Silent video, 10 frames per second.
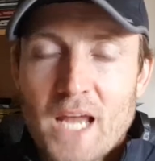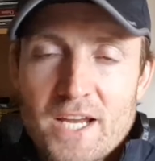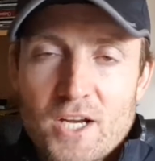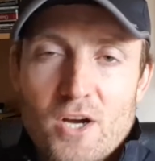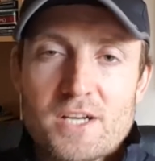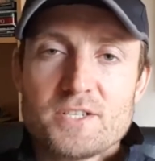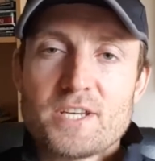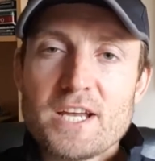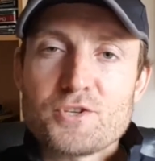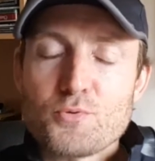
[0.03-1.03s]
Hey guys,
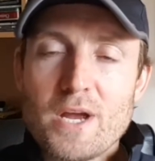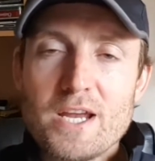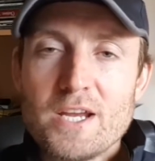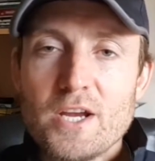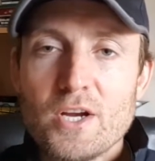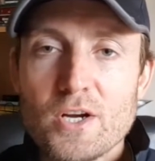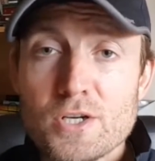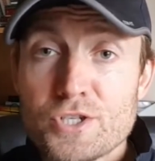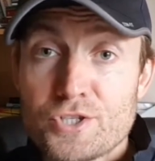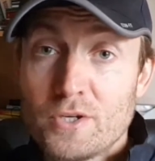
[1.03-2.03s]
it's Ray
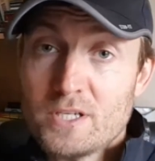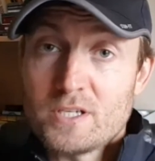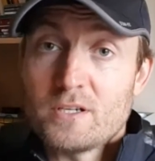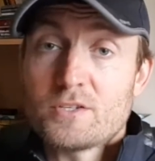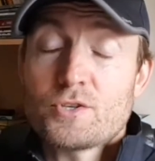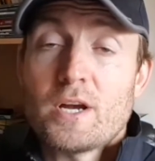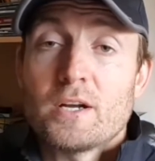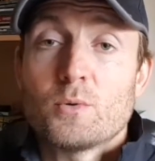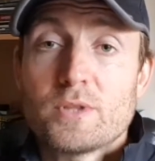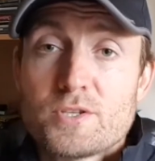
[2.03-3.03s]
here, study skills
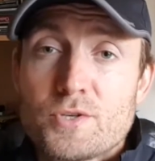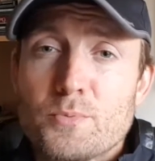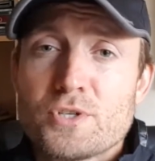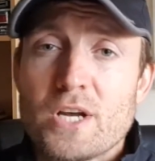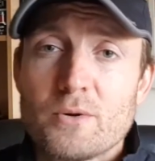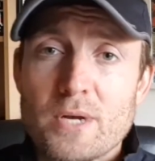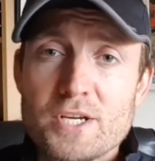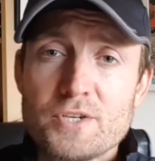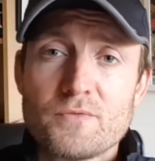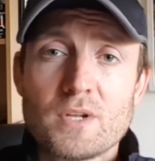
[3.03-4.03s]
trainer with the Super
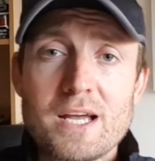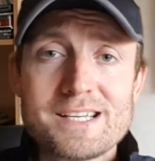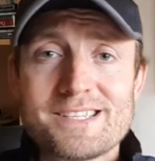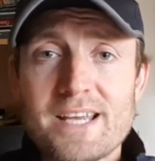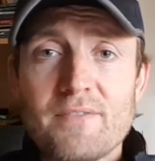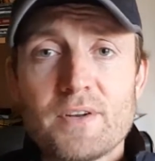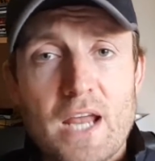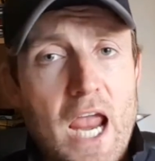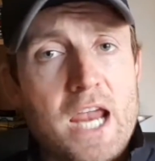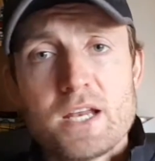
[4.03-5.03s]
Generation for the last
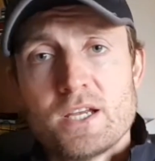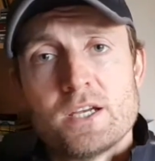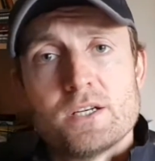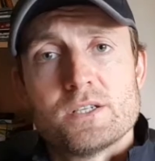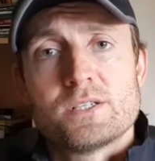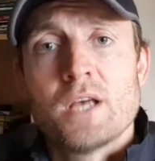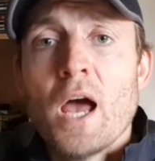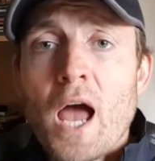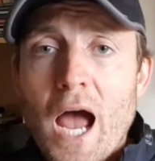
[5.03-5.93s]
7-8 years.